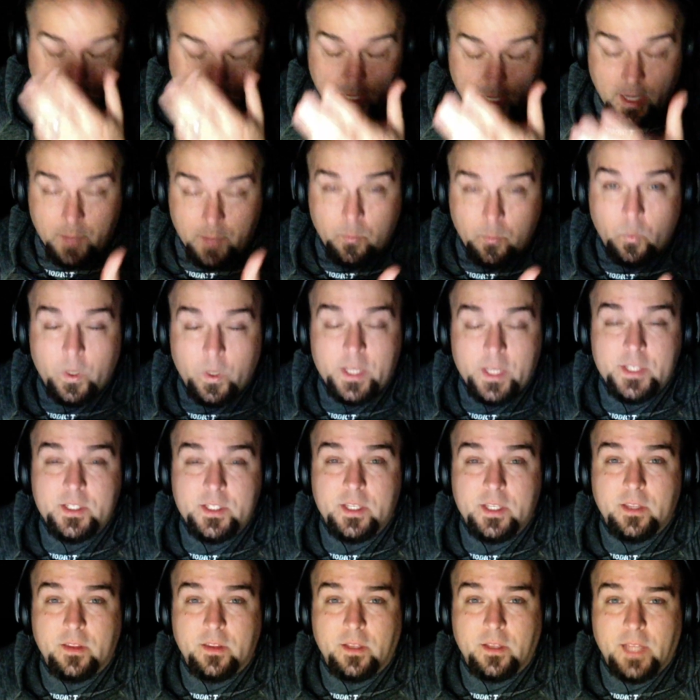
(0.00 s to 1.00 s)
I'm
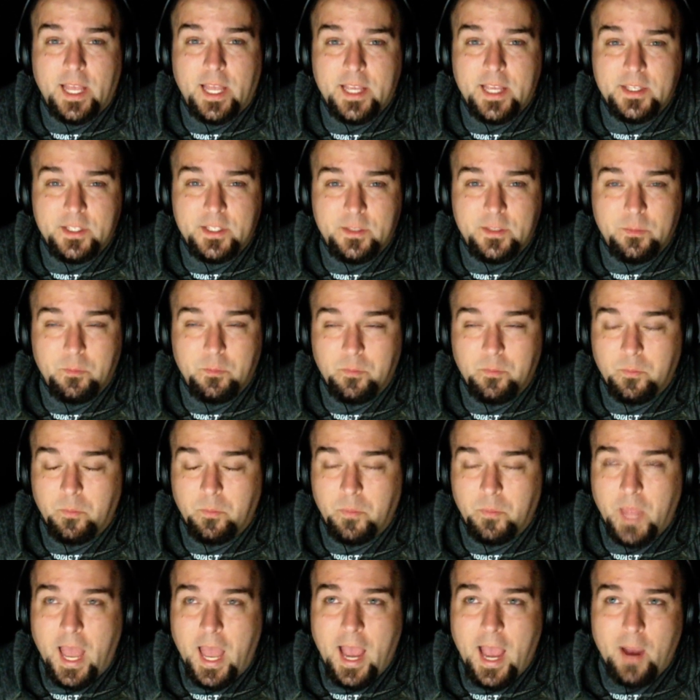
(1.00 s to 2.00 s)
wasting the last
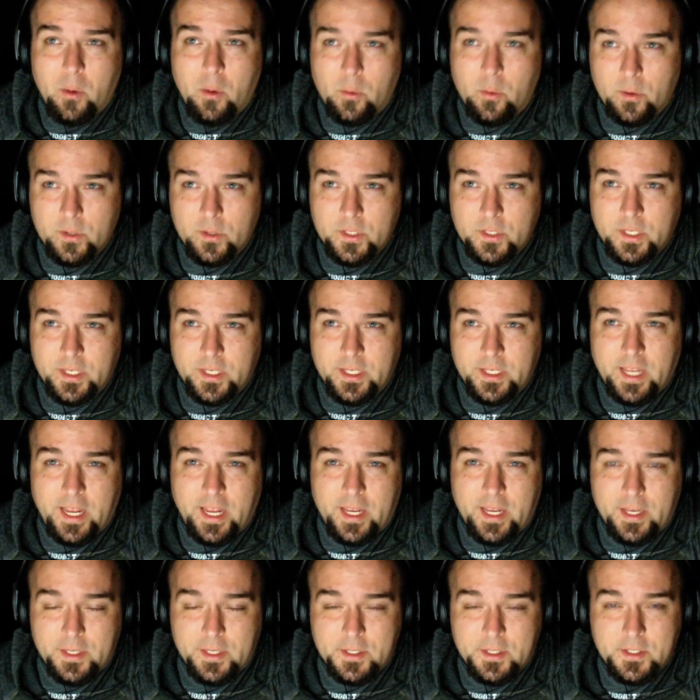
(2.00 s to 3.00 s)
hours and
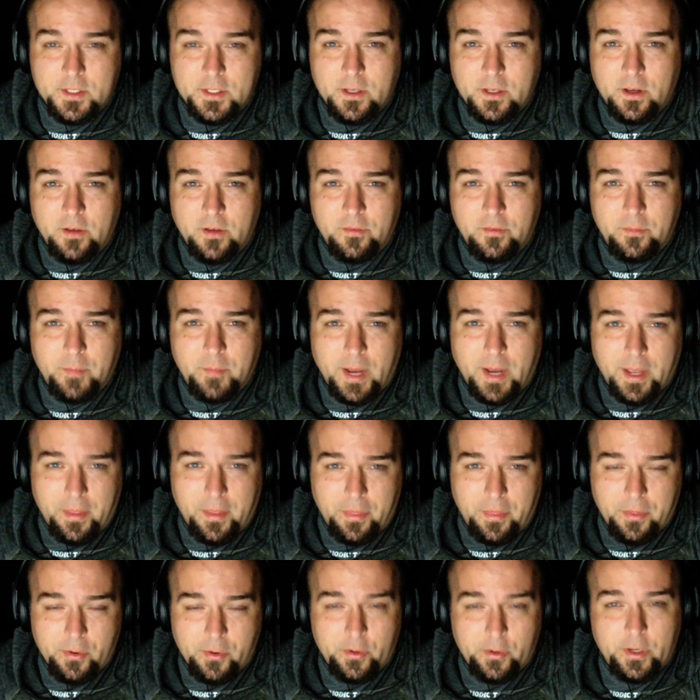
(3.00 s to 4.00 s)
days of my
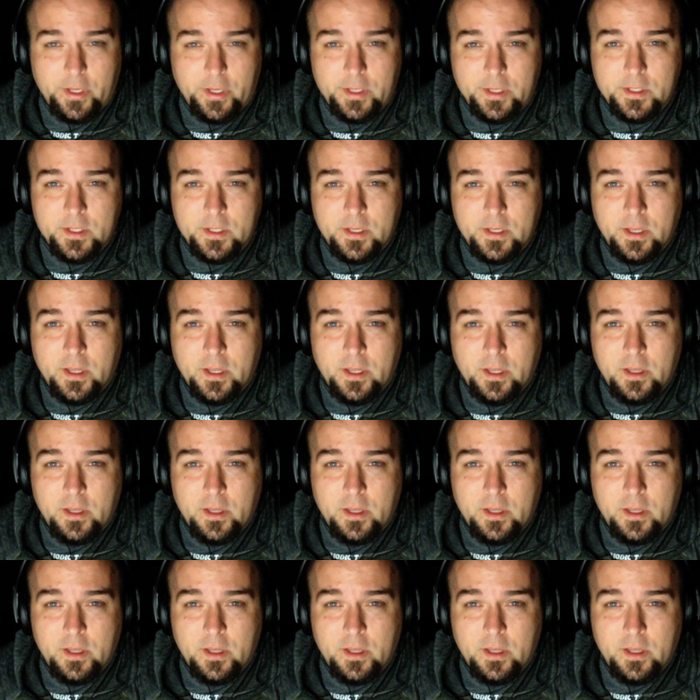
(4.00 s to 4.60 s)
30s